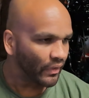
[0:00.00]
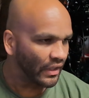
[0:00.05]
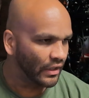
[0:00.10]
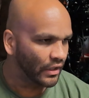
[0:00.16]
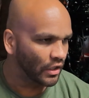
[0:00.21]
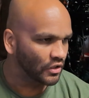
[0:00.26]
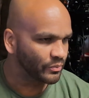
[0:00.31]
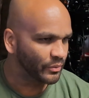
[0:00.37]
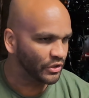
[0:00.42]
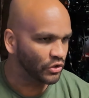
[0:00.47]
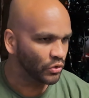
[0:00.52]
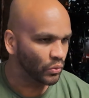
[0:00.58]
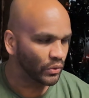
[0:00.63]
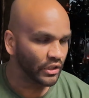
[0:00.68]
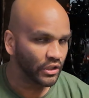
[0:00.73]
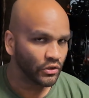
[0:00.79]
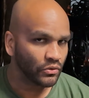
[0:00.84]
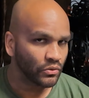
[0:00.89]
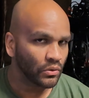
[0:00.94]
It cost me
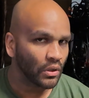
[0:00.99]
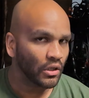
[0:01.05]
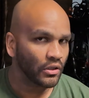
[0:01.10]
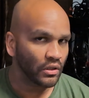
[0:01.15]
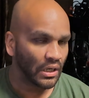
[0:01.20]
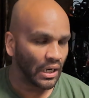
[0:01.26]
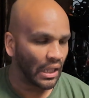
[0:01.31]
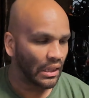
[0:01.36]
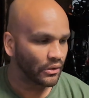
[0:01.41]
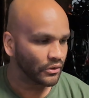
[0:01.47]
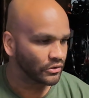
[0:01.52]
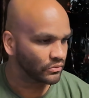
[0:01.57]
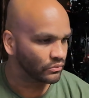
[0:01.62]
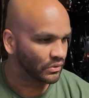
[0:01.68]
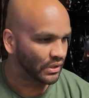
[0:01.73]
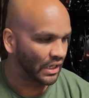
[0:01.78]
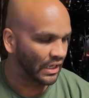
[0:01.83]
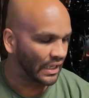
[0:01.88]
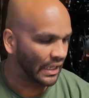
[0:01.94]
$2,200
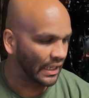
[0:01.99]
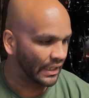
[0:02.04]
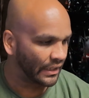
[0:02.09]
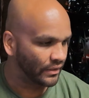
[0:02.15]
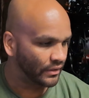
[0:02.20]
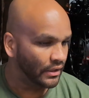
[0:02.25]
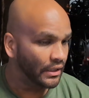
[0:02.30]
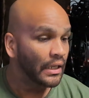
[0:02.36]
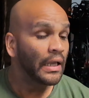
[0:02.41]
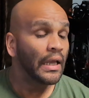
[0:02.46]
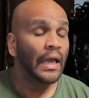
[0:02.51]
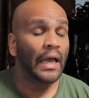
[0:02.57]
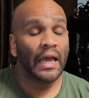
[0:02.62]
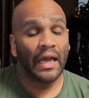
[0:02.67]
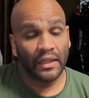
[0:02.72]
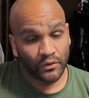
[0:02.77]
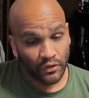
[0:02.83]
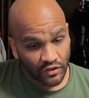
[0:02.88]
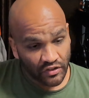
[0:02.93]
when I got it. I
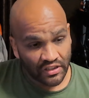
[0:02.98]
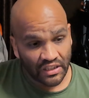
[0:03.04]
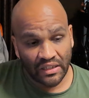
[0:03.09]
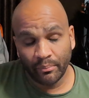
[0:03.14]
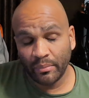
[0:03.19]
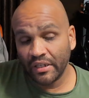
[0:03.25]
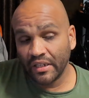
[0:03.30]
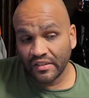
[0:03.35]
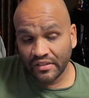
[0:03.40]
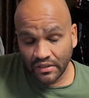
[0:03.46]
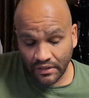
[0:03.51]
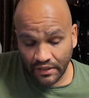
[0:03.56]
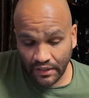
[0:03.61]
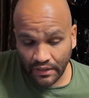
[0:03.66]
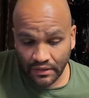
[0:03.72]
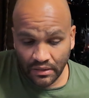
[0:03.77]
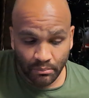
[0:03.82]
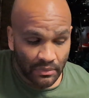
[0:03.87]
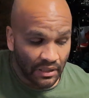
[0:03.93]
had to sell it because I
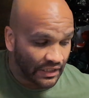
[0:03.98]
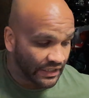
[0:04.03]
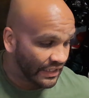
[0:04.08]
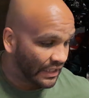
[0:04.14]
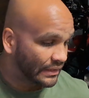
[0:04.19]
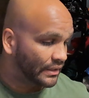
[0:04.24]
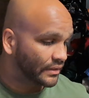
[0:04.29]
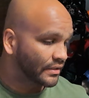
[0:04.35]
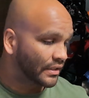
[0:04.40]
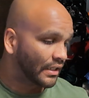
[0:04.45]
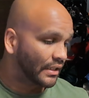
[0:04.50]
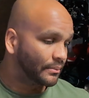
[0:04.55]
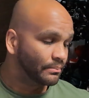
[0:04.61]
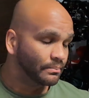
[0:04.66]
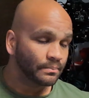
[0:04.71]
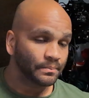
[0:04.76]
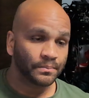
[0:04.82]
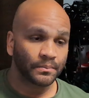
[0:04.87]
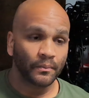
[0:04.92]
needed the money at the
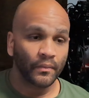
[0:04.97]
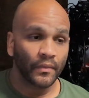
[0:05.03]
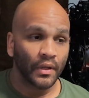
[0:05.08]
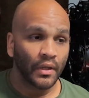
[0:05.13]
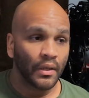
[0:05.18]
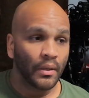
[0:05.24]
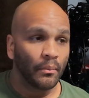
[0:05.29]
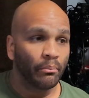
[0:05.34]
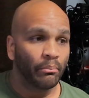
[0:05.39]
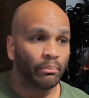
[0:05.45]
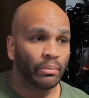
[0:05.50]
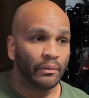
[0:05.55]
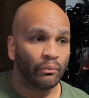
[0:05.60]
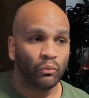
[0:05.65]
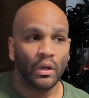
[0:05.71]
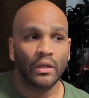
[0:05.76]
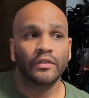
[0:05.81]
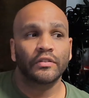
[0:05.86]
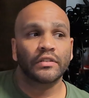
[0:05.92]
time.
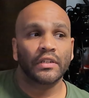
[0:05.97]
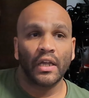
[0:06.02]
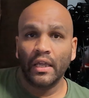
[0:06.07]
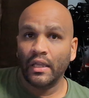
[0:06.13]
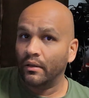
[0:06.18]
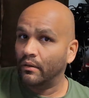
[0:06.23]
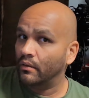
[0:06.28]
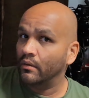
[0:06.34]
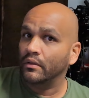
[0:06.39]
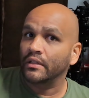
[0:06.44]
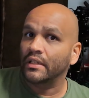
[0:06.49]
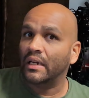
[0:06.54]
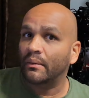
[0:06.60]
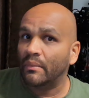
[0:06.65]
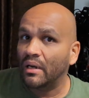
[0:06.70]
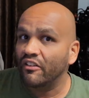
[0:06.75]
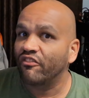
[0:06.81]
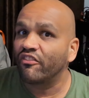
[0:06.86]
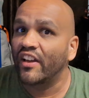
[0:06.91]
But once I
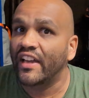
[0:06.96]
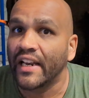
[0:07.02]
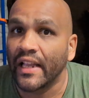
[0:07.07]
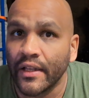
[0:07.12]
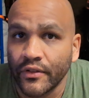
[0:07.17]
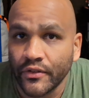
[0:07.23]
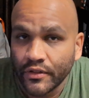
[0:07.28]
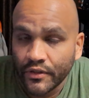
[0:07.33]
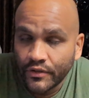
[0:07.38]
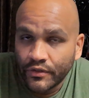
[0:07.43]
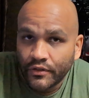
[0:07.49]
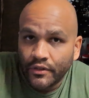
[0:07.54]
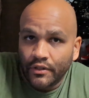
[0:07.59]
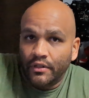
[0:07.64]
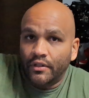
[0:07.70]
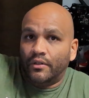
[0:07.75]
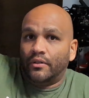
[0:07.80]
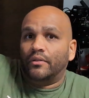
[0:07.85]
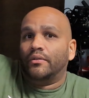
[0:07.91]
got my finances,
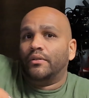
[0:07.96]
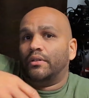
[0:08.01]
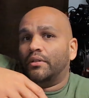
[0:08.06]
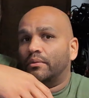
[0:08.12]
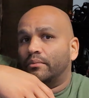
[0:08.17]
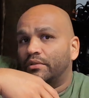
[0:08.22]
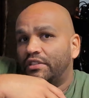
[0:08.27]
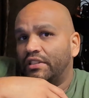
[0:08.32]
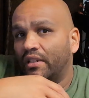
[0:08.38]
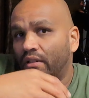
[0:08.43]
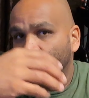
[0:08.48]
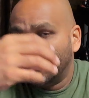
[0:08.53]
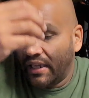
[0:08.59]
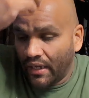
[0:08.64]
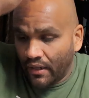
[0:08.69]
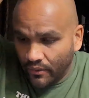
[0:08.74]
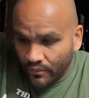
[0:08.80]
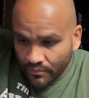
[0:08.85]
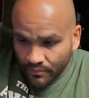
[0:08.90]
settled
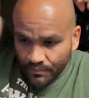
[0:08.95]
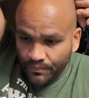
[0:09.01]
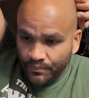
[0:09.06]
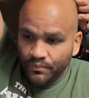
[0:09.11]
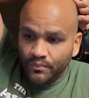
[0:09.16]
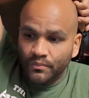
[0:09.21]
down,